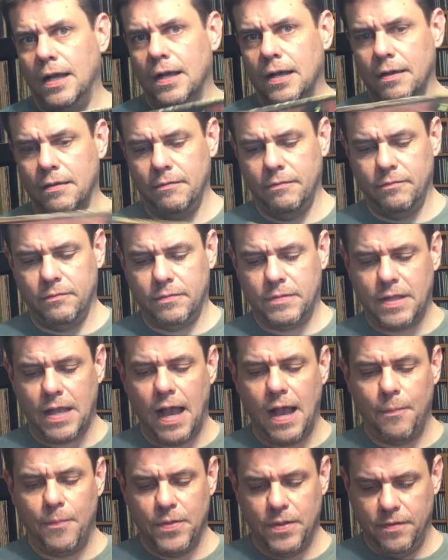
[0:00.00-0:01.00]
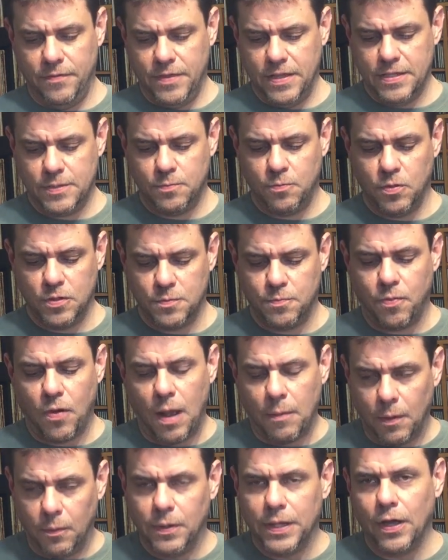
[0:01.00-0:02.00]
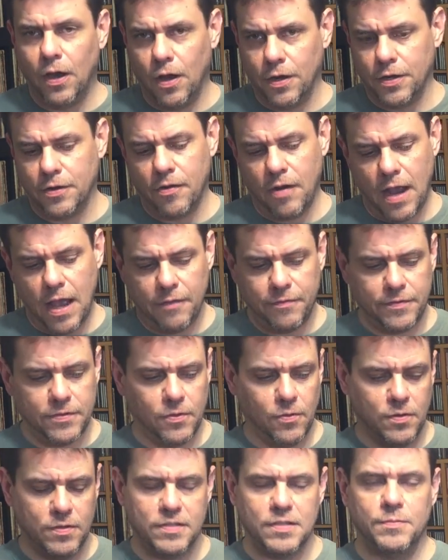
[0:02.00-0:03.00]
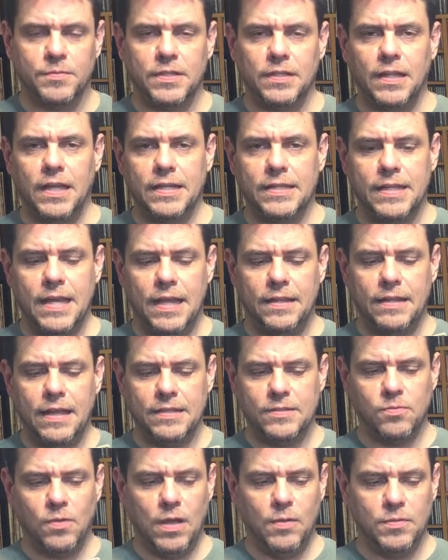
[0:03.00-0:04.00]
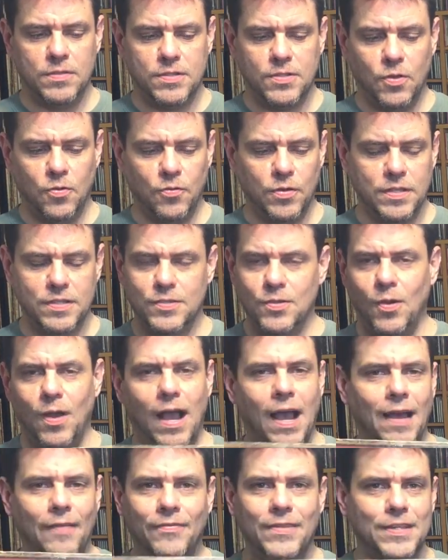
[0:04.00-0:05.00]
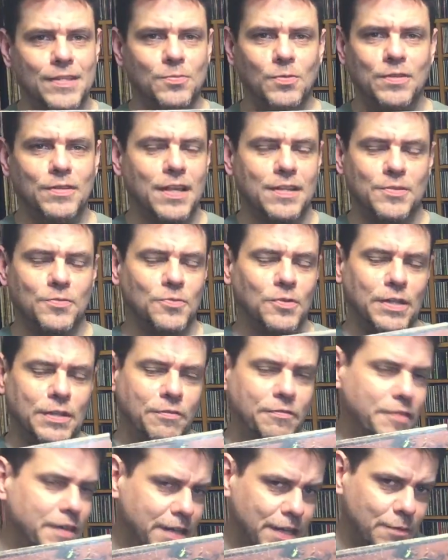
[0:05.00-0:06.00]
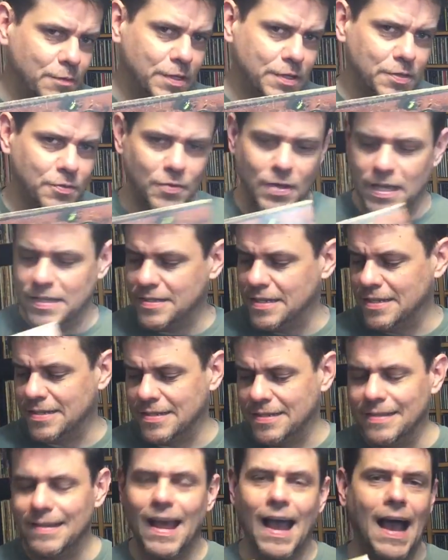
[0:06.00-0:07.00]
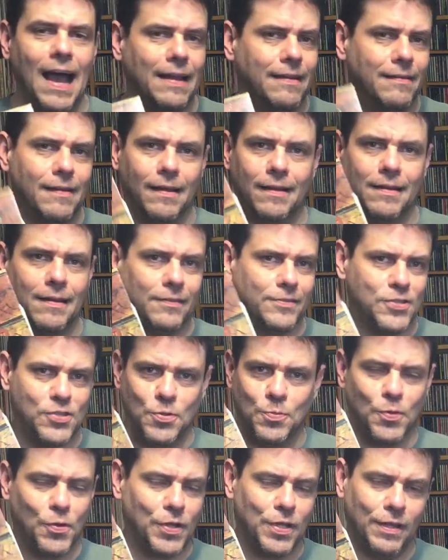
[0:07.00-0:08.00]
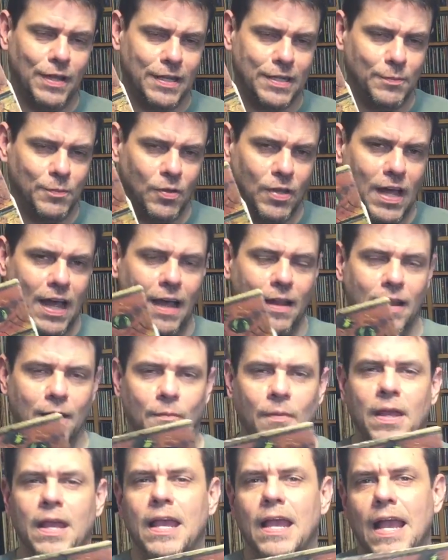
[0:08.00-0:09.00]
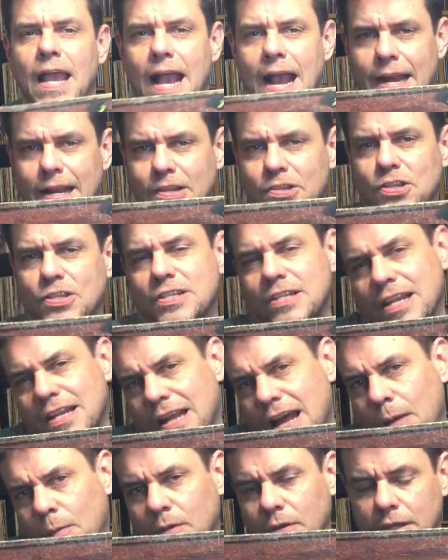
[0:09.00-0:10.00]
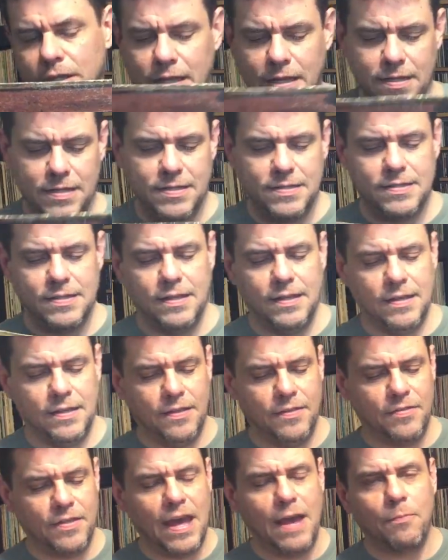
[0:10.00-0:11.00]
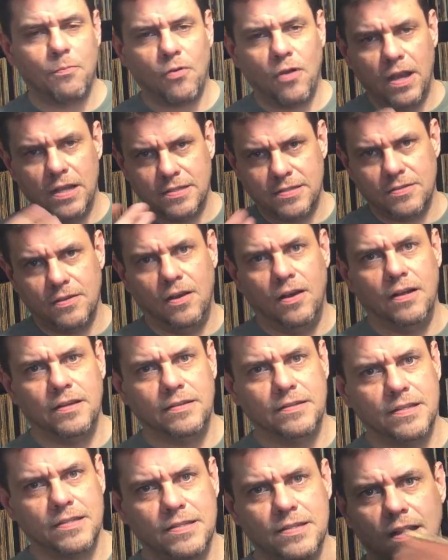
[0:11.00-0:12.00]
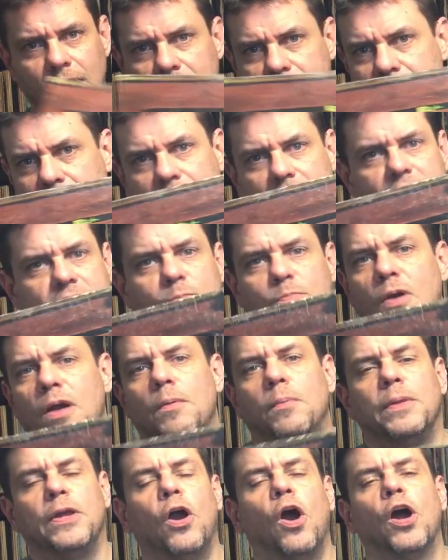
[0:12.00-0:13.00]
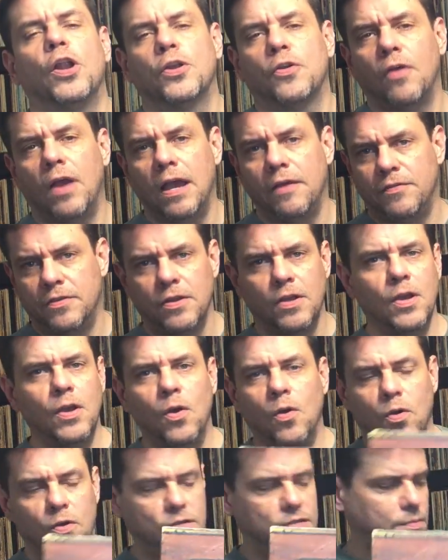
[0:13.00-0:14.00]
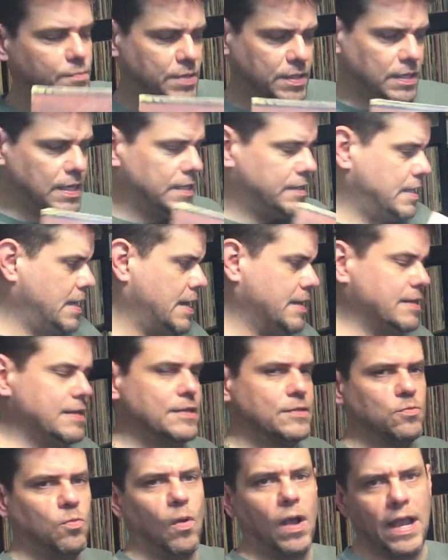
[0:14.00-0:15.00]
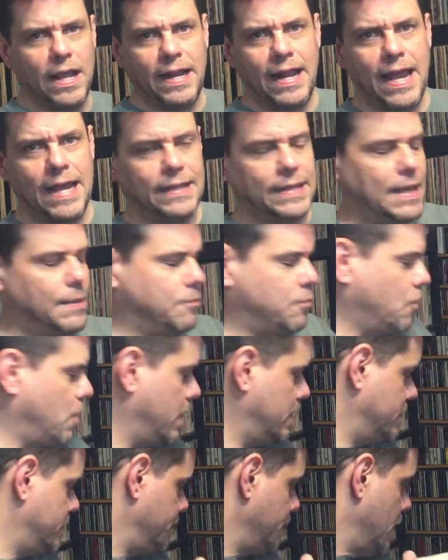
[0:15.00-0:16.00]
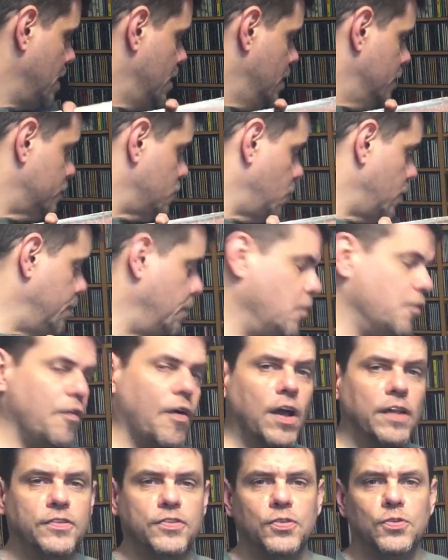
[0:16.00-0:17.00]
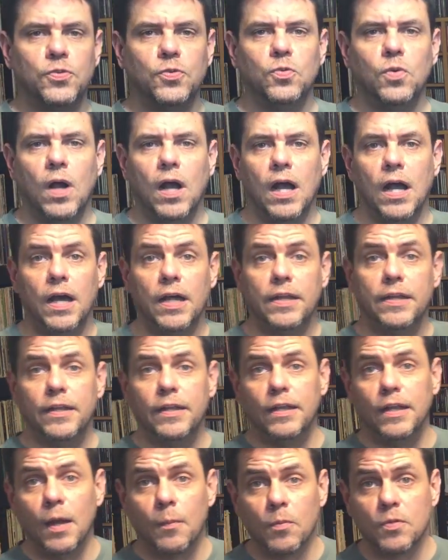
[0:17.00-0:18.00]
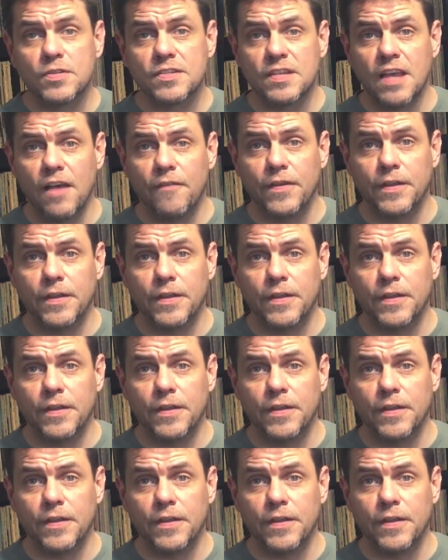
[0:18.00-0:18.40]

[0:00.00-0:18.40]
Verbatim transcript: uh, copy of this was probably autographed or something like that. And that's why it was so rich. So uh, this one doesn't really fit in with the rest. It's not a super collectible item and it's just an anomaly that it's uh, that priced on Discogs. Like I said, probably autographed or something like that is why it had that price. So we move on to uh, number